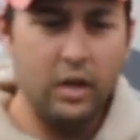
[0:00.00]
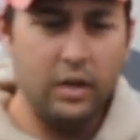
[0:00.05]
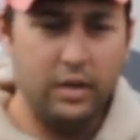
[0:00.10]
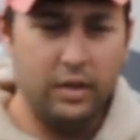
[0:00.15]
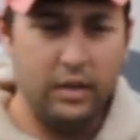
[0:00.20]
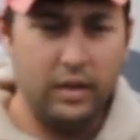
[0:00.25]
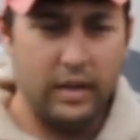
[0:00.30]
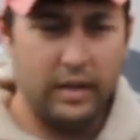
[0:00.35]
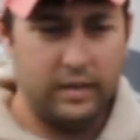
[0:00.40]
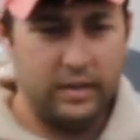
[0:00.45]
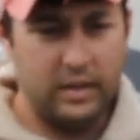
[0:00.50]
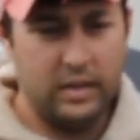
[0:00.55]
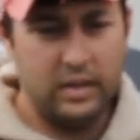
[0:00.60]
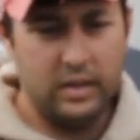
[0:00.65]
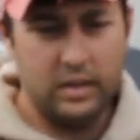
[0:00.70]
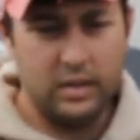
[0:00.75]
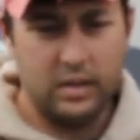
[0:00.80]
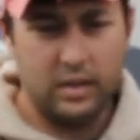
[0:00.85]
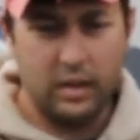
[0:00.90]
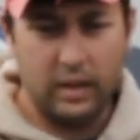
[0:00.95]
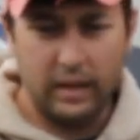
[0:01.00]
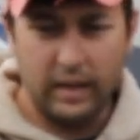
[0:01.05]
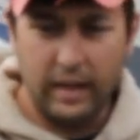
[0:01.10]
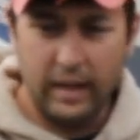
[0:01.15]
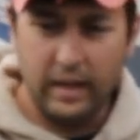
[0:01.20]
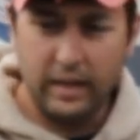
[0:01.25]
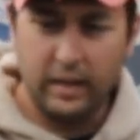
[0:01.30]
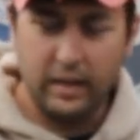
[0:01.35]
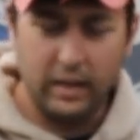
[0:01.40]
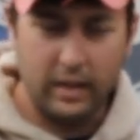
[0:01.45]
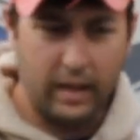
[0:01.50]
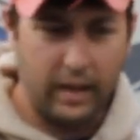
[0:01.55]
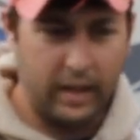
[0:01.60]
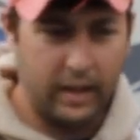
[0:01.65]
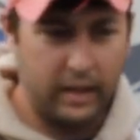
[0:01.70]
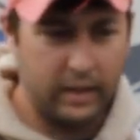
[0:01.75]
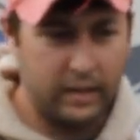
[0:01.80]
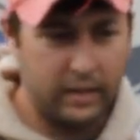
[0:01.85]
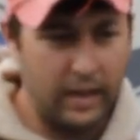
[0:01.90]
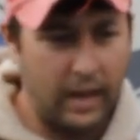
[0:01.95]
You can get these again
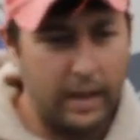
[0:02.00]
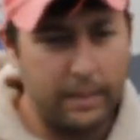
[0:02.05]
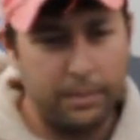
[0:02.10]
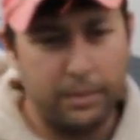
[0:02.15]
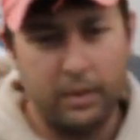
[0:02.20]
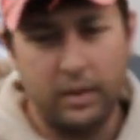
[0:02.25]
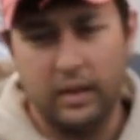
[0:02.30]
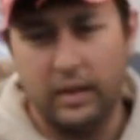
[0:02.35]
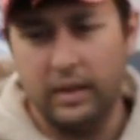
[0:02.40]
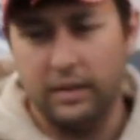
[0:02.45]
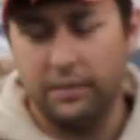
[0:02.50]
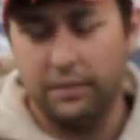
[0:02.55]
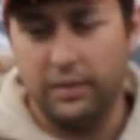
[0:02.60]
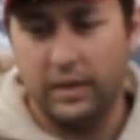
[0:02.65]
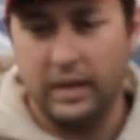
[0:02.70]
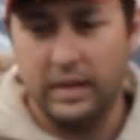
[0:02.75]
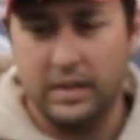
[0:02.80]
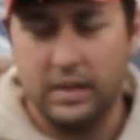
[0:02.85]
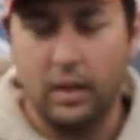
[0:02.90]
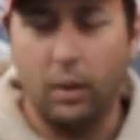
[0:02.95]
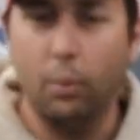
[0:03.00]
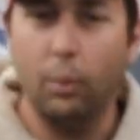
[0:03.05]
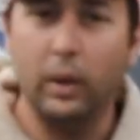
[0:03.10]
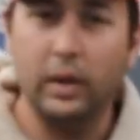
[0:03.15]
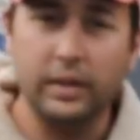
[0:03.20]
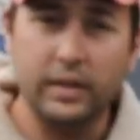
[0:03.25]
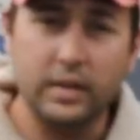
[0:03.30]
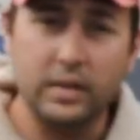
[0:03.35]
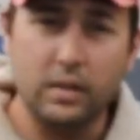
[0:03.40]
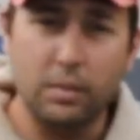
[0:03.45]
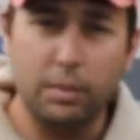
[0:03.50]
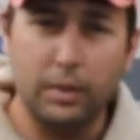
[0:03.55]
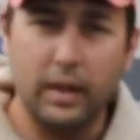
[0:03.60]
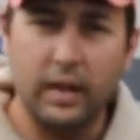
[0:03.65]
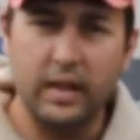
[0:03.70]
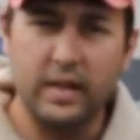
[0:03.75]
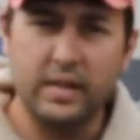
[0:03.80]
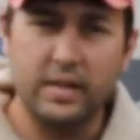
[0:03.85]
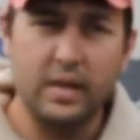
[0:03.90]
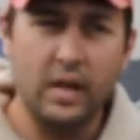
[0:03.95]
at Napa if they sell welding
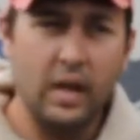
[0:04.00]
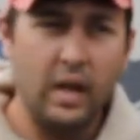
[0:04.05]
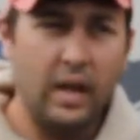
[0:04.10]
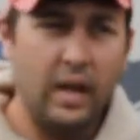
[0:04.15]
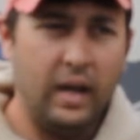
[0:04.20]
supplies.